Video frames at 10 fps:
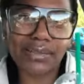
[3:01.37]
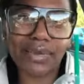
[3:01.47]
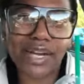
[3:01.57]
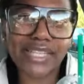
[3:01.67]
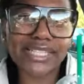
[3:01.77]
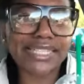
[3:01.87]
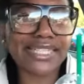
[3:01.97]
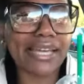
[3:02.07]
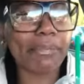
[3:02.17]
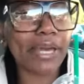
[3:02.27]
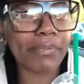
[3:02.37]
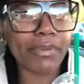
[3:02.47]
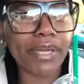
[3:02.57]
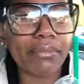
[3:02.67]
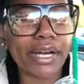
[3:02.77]
bars and it's like
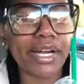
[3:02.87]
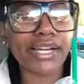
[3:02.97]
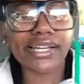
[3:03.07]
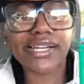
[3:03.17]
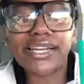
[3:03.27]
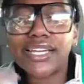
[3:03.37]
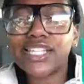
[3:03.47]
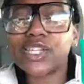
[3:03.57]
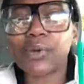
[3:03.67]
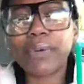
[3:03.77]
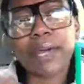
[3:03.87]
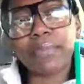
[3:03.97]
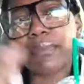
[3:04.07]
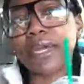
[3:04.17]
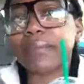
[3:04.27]
peppermint bark so
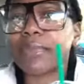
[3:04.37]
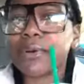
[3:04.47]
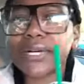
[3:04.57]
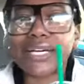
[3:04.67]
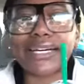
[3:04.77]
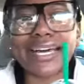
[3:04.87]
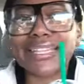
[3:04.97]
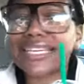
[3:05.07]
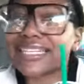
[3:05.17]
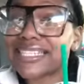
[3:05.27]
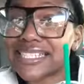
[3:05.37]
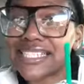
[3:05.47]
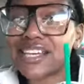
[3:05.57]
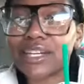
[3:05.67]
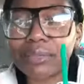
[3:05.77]
peppermint mocha I think this is
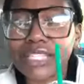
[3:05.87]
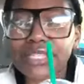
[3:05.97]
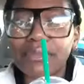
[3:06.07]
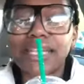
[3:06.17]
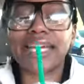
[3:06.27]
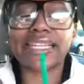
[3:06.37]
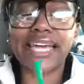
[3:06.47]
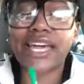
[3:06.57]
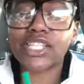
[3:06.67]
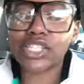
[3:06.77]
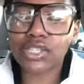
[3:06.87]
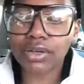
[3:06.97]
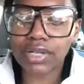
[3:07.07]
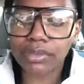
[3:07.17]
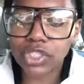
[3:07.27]
gonna be something like that so
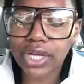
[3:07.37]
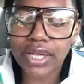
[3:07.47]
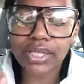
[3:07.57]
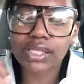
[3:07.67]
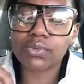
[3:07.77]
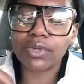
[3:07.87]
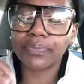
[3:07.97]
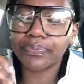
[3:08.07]
let me try this one